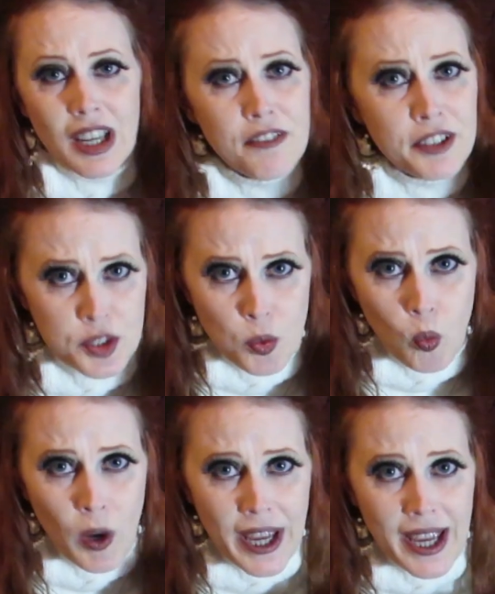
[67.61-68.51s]
It feels
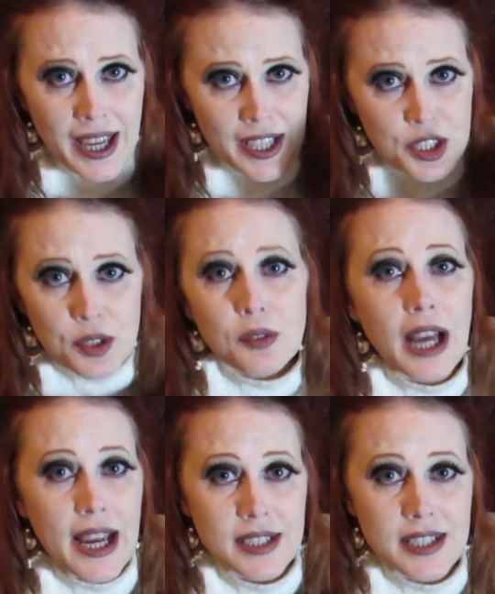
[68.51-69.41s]
way too
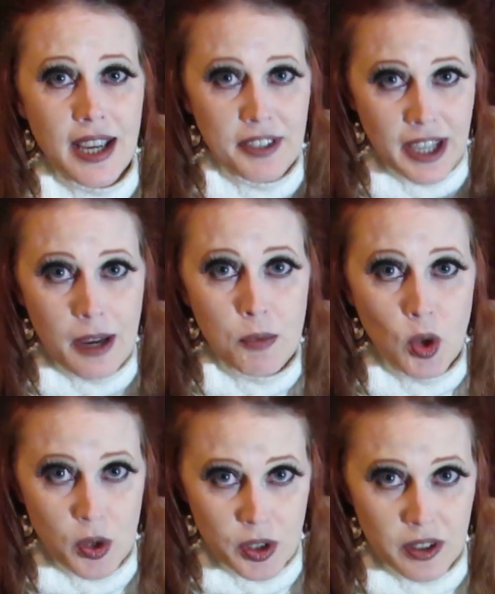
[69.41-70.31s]
light to have a
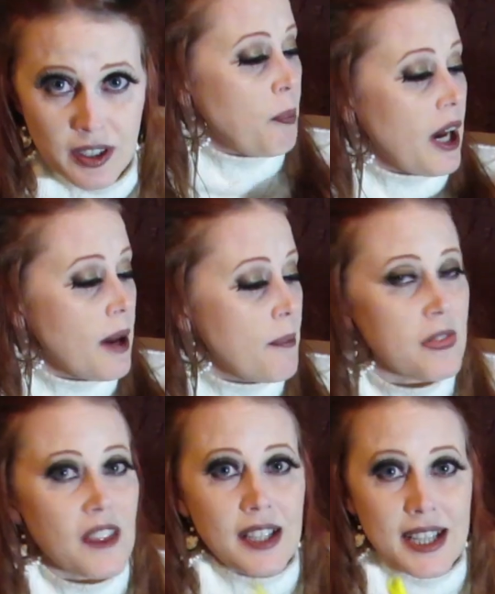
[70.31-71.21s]
camcorder, but
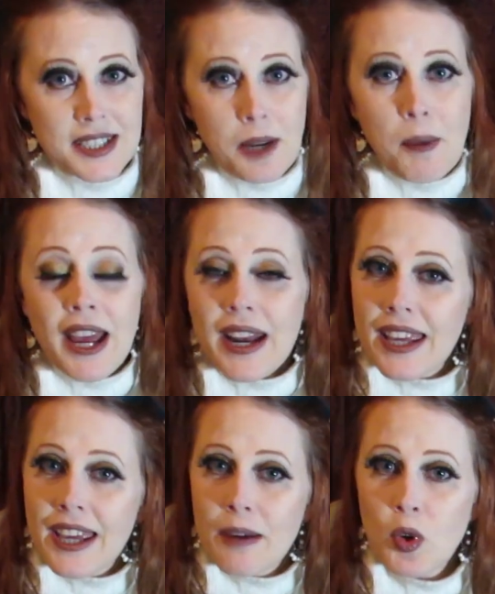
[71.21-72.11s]
the last time I had a
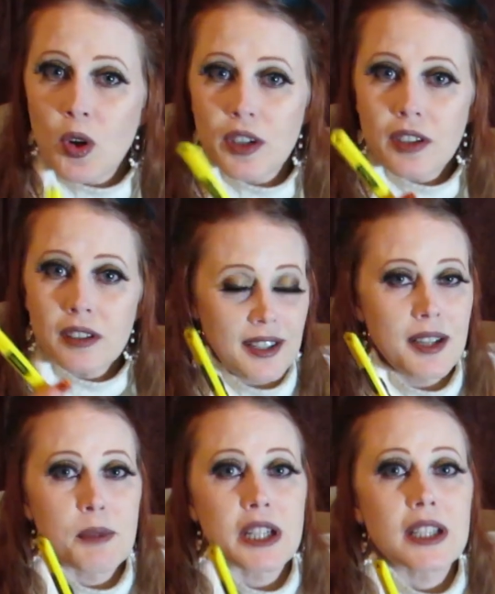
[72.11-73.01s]
camcorder,
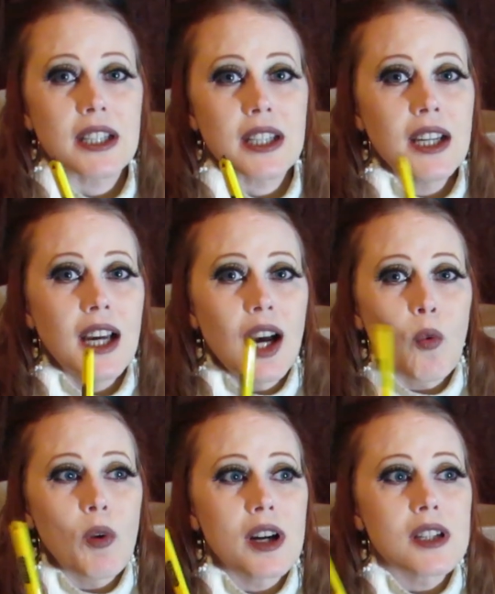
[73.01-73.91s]
admittedly,
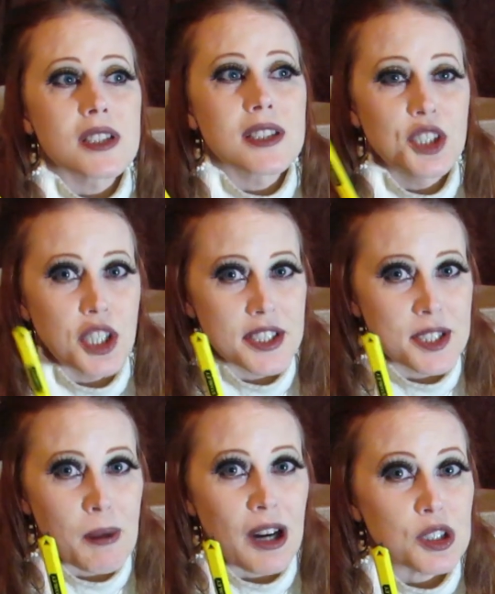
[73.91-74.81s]
was just
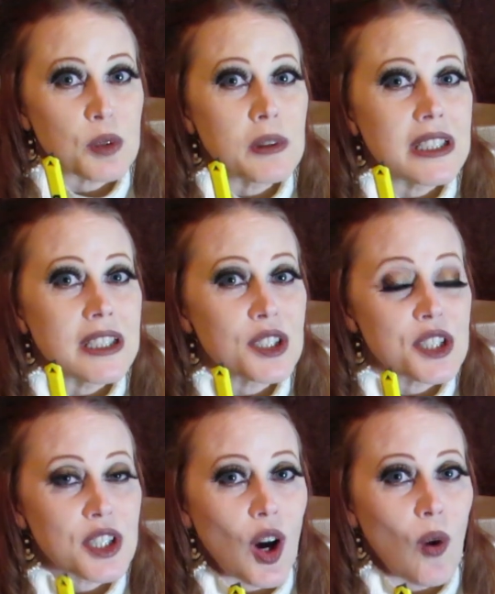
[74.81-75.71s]
about 20 years
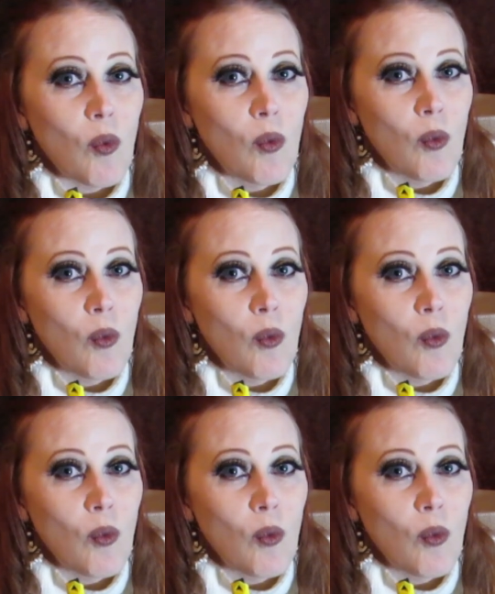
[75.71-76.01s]
ago.